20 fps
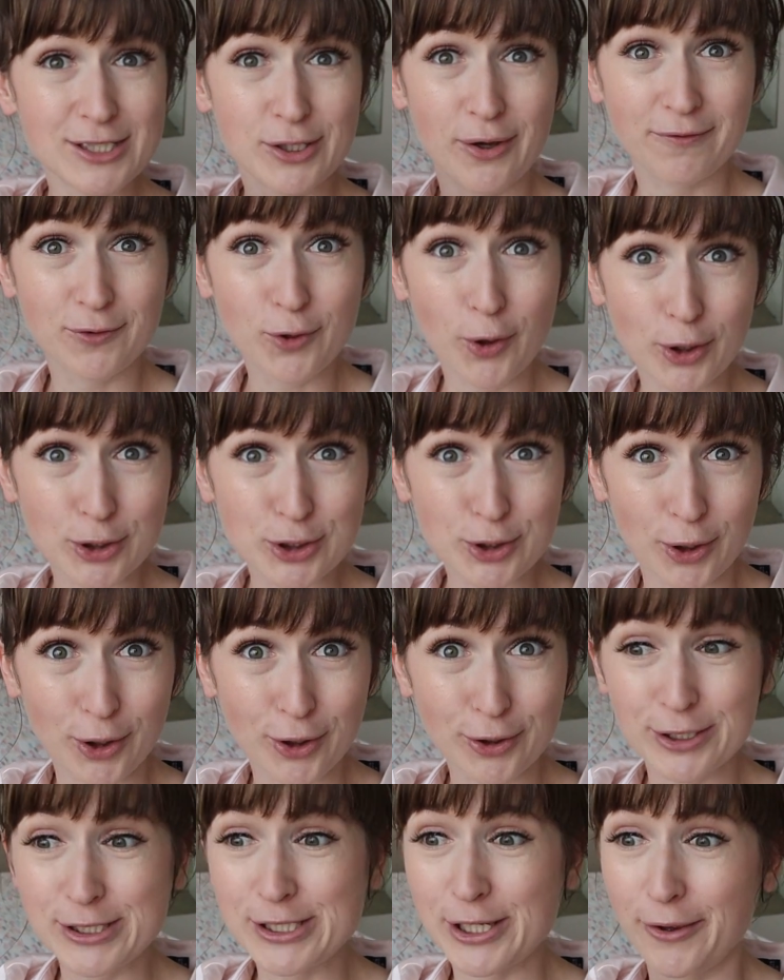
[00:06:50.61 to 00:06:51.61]
So I've got a
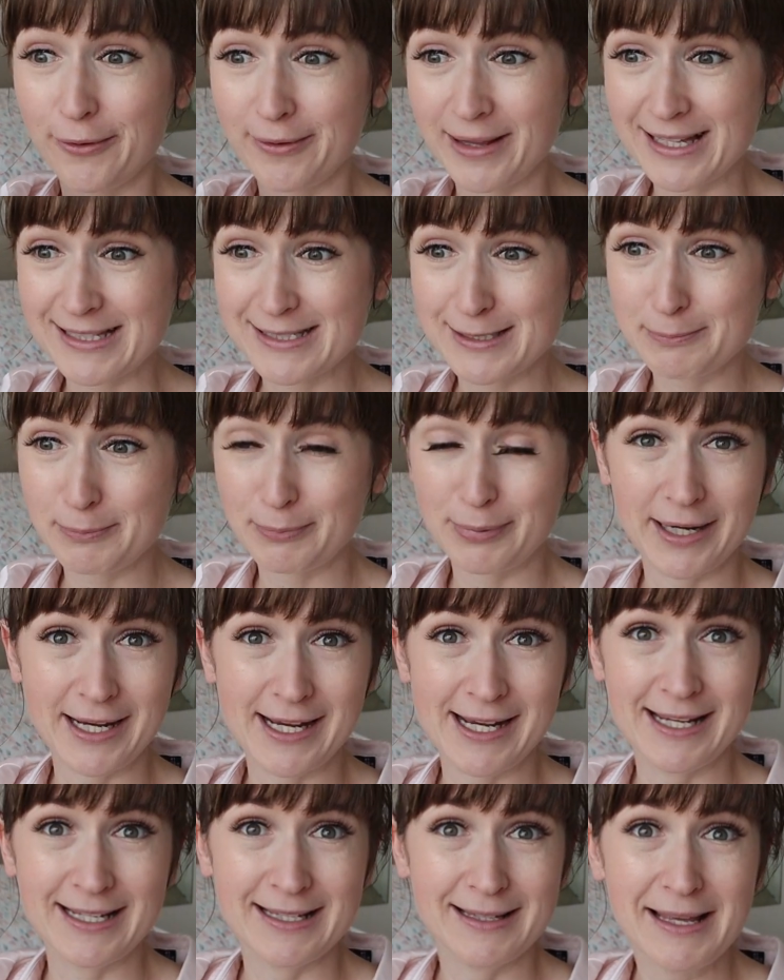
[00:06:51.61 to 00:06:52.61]
dog, so that's
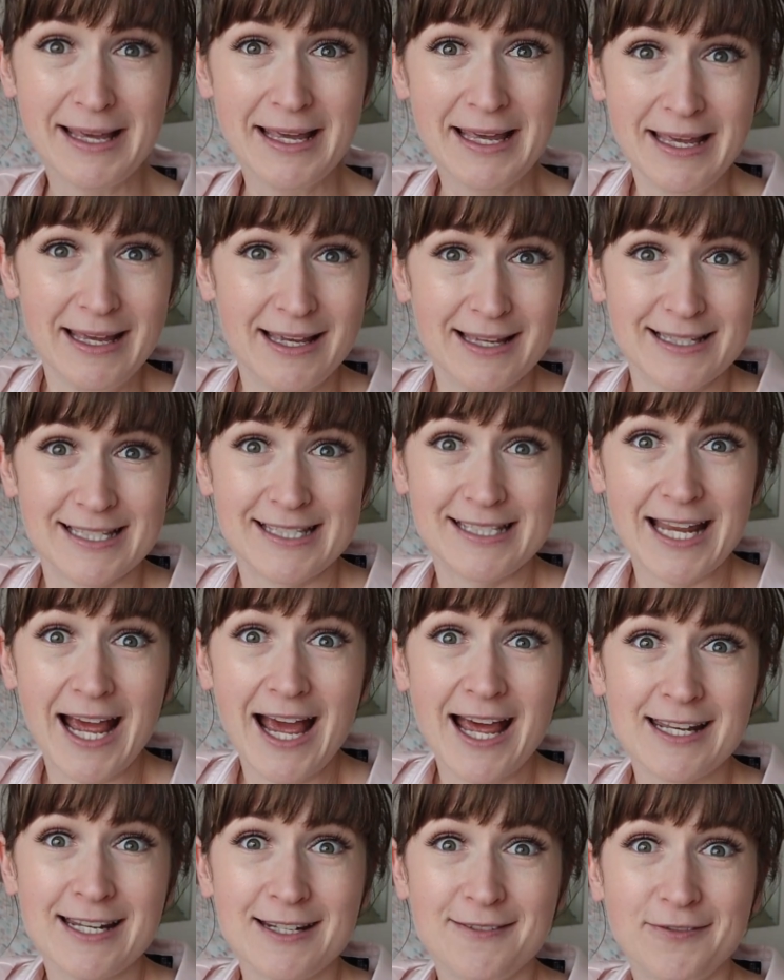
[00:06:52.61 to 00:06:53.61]
pretty
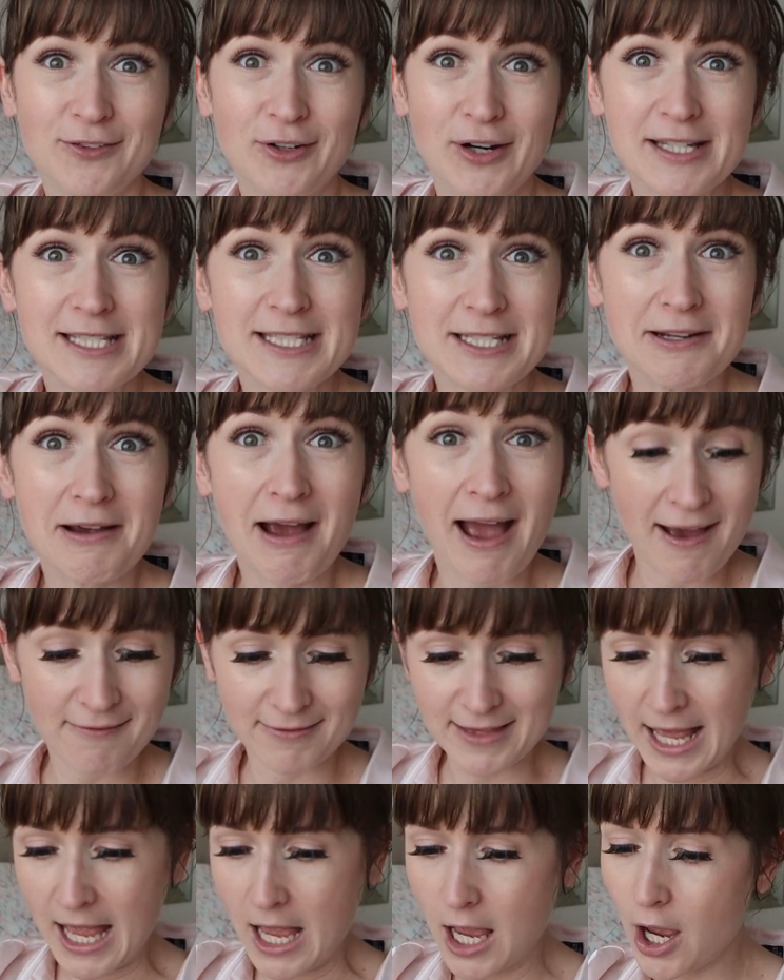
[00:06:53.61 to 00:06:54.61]
standard for us to
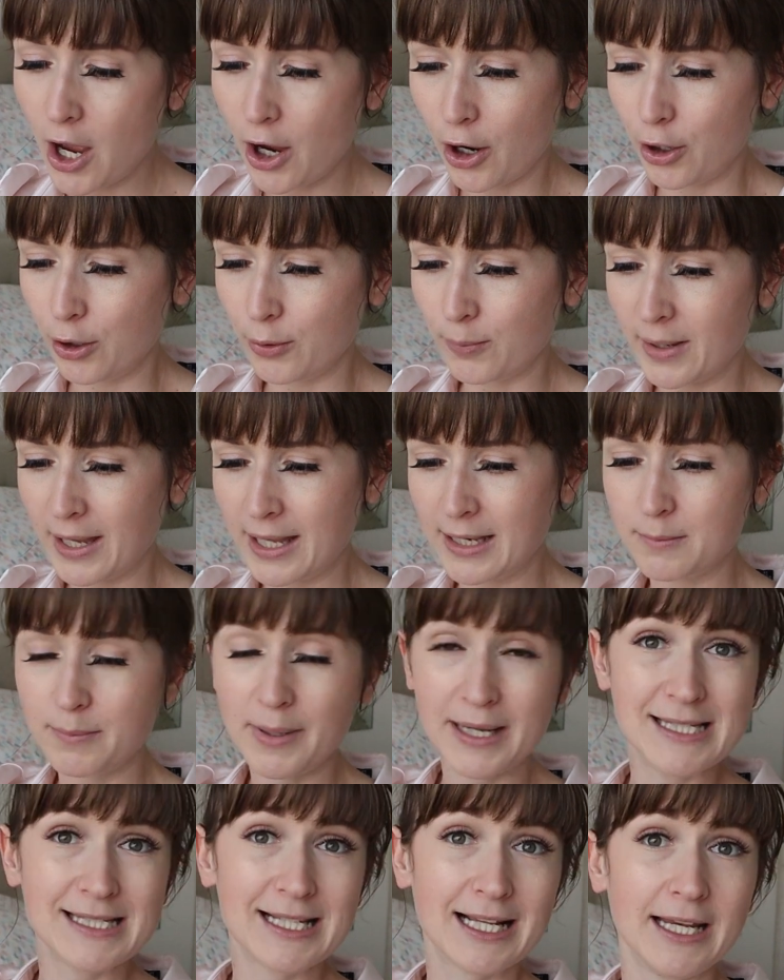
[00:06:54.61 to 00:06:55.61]
have that at home, and
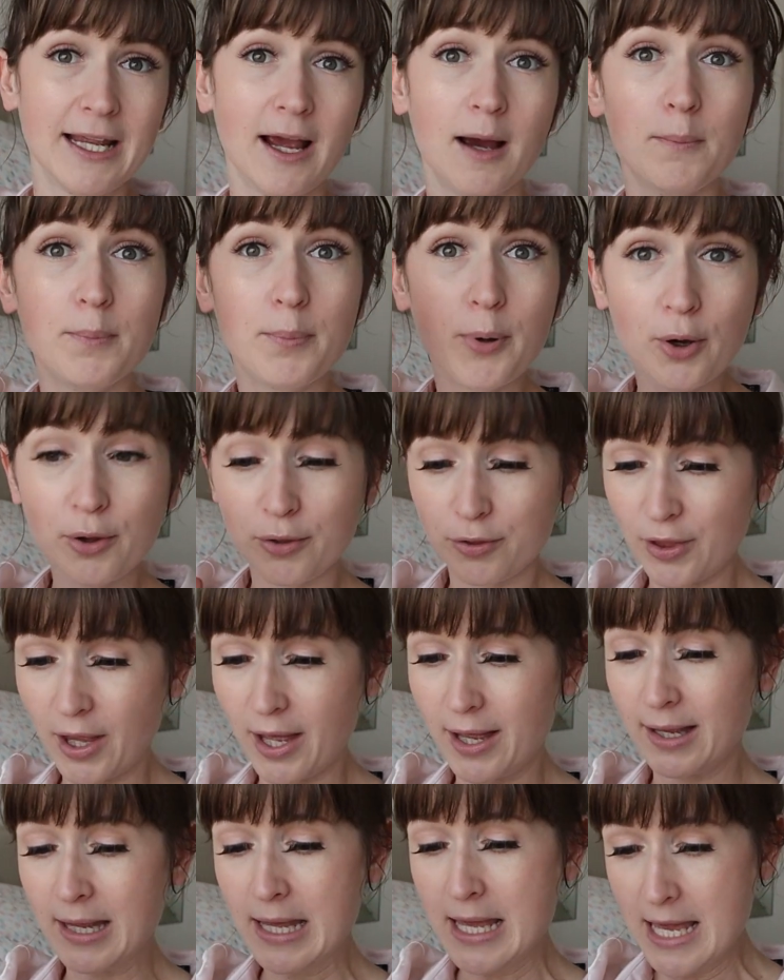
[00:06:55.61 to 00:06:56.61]
basically I put
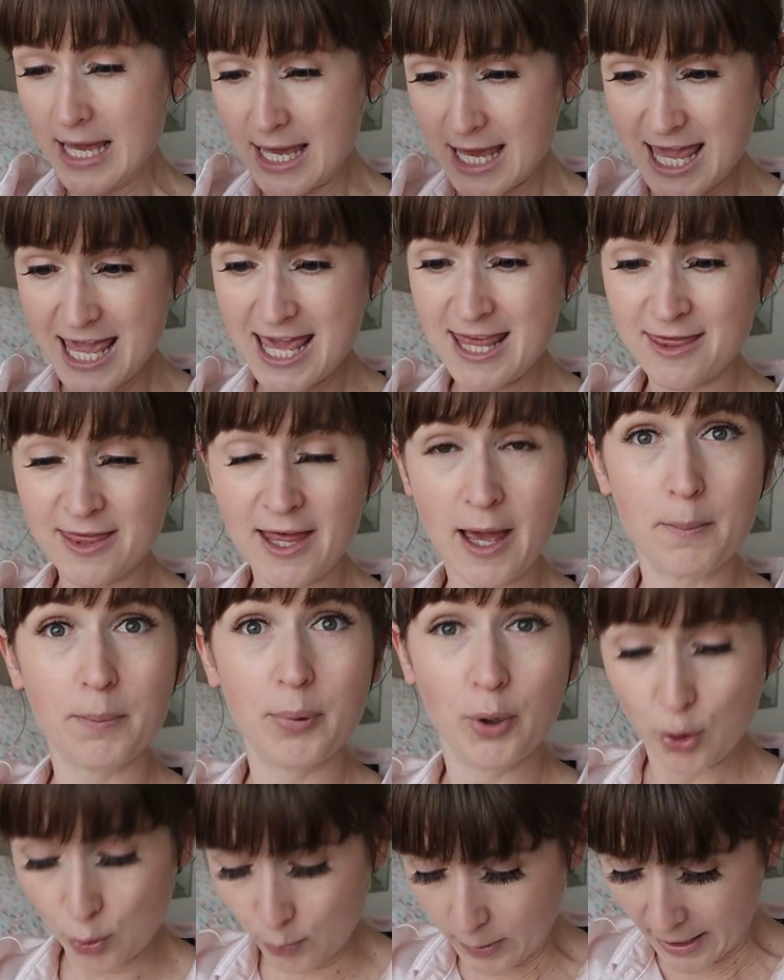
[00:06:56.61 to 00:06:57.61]
that in that
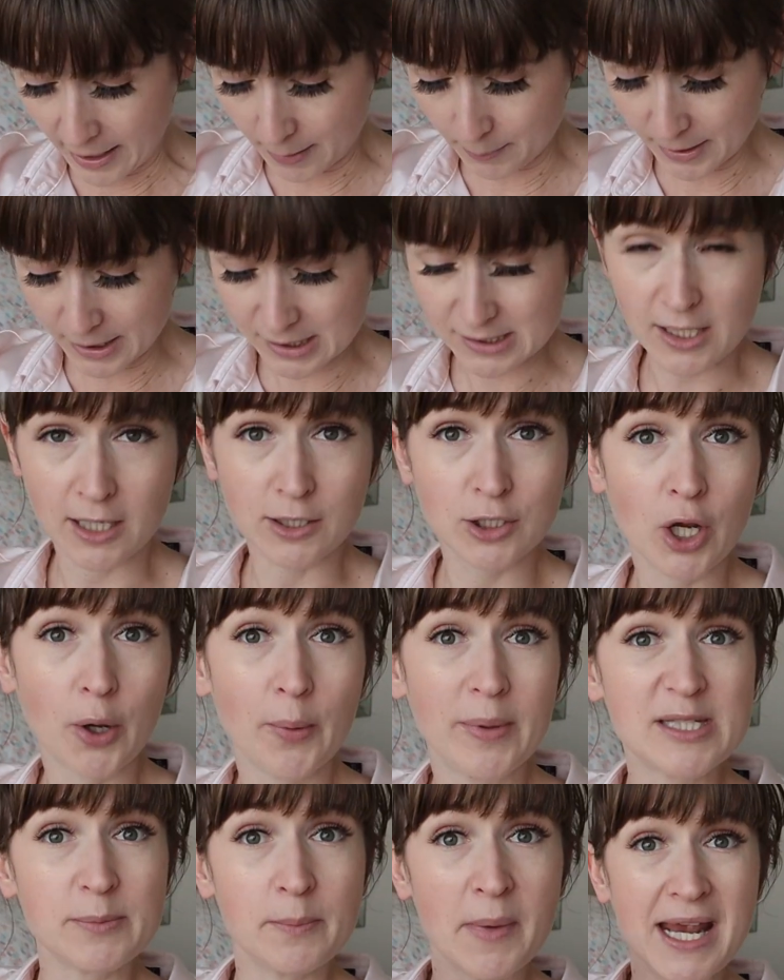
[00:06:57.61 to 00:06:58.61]
poo bag because I
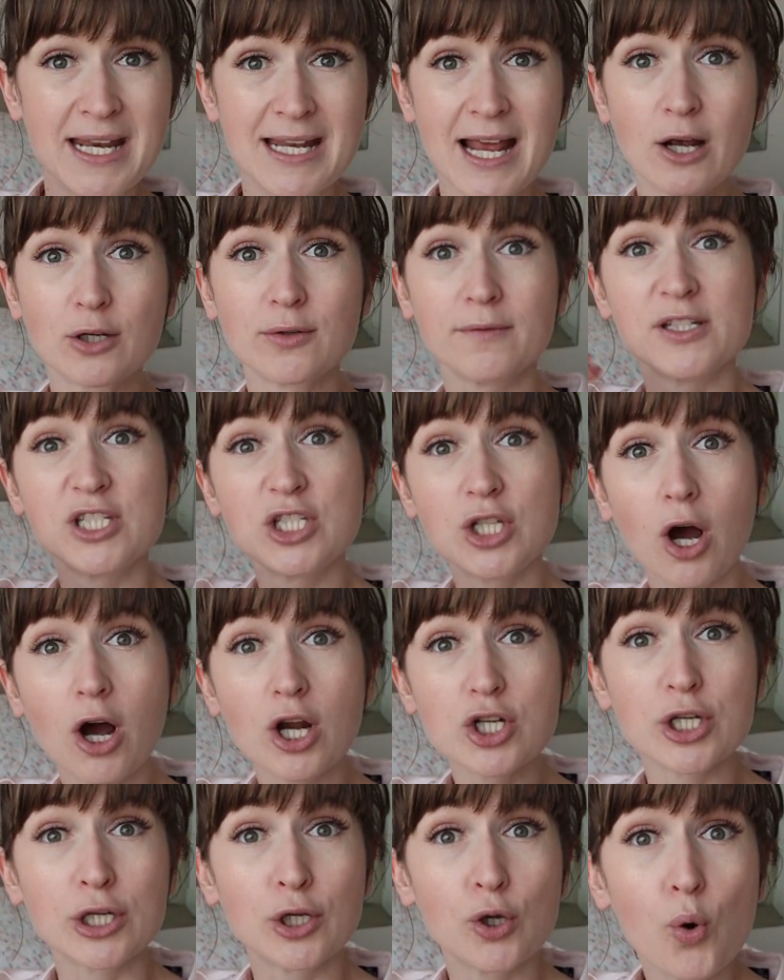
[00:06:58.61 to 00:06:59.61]
know it's made out of
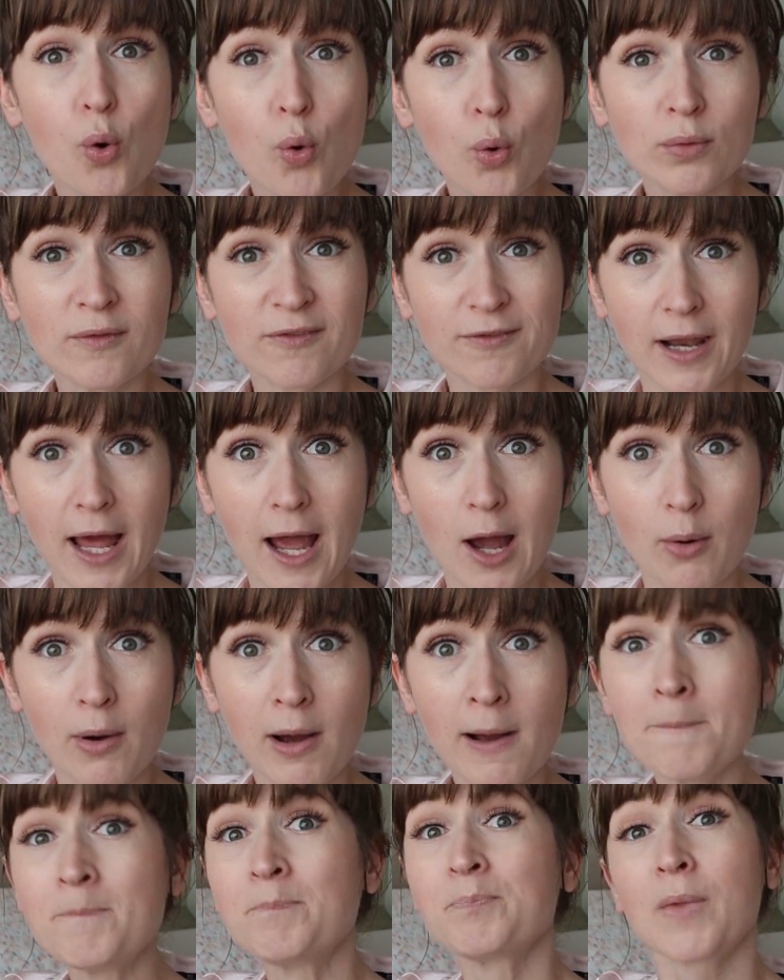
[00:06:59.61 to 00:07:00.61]
starch and corn
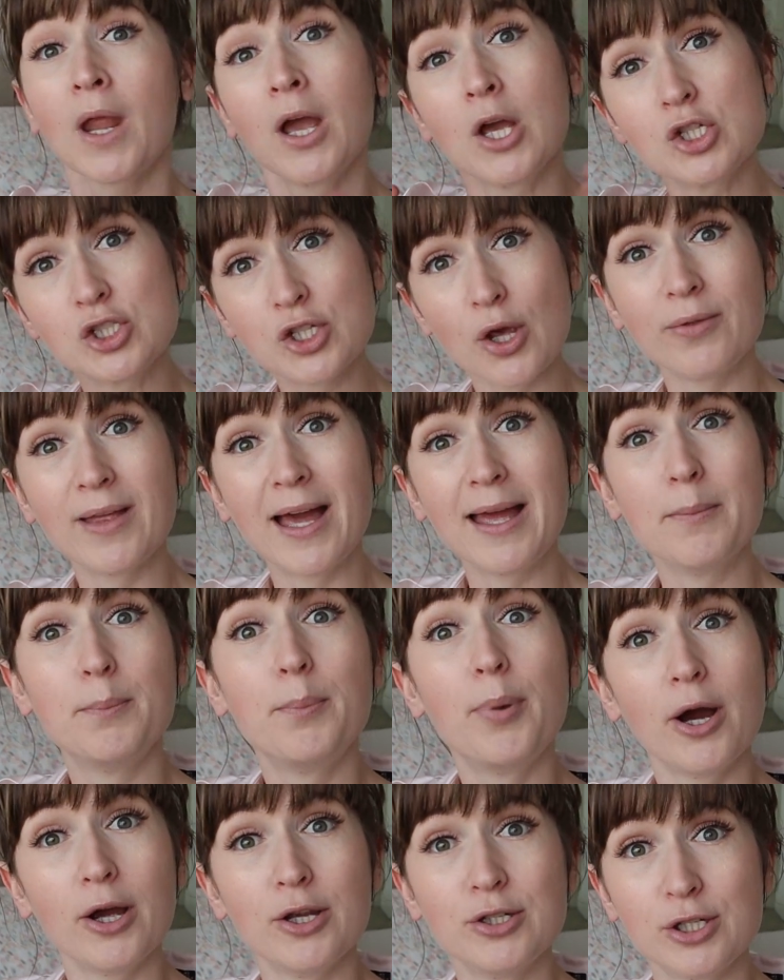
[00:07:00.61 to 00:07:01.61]
flour, so that
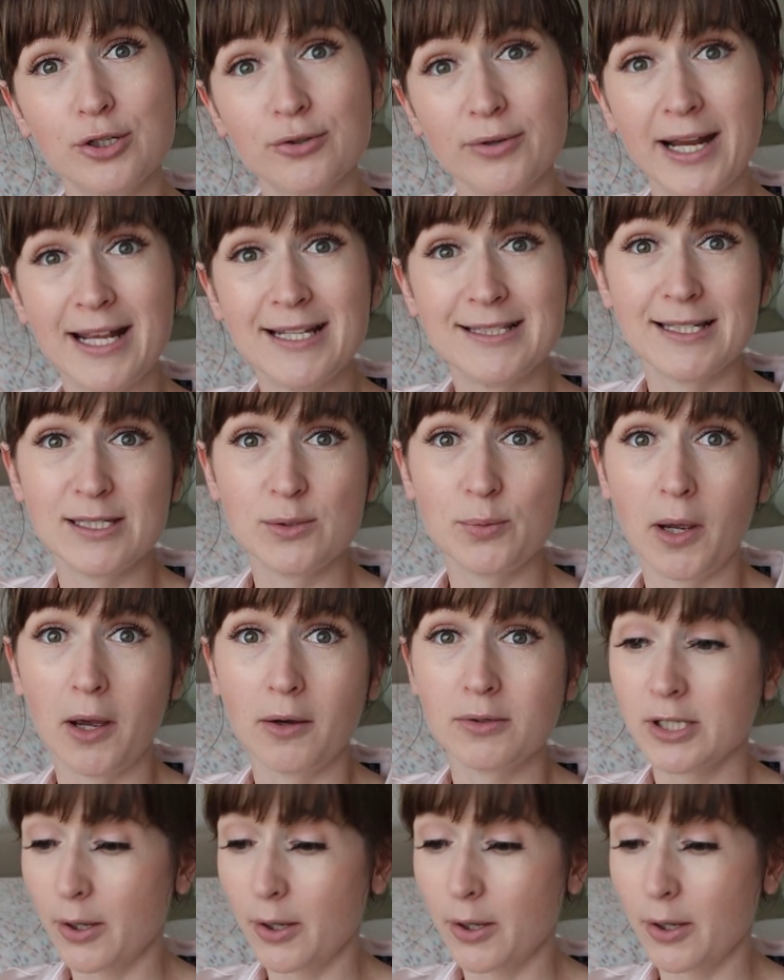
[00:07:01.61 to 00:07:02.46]
it biodegrades as well.